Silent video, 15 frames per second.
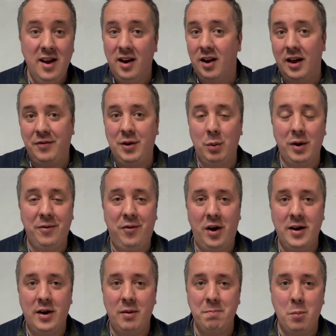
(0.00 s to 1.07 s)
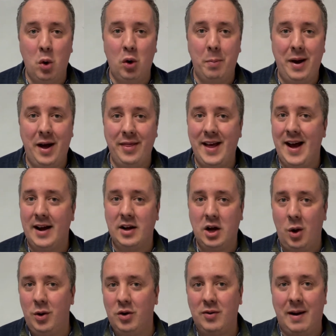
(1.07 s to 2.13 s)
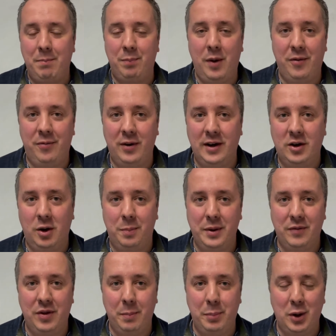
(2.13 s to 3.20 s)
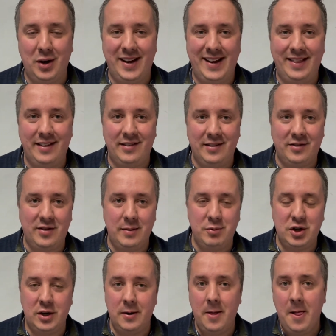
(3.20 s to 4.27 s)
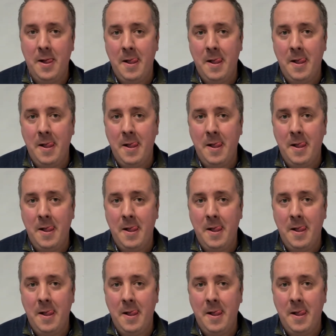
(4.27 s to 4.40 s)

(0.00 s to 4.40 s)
But if you want to find more about that, go and grab a free copy of the book in the description.